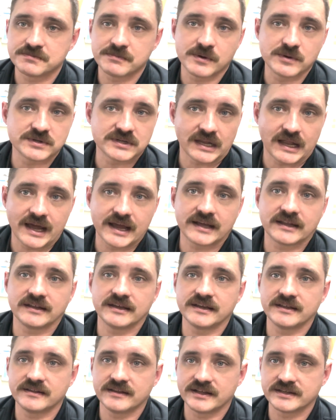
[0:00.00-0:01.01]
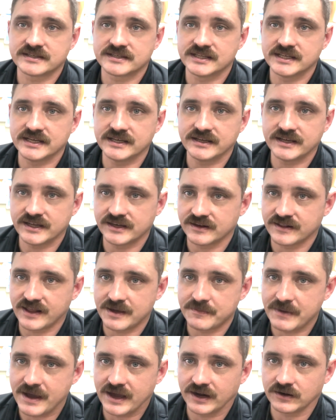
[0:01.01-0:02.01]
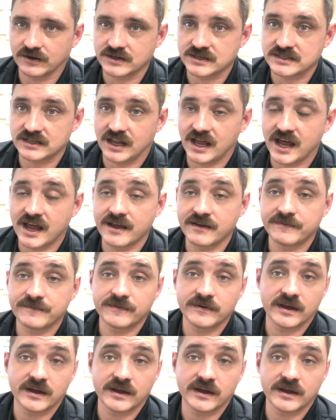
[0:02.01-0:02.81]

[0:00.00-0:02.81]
most likely that's the end of that battery's life,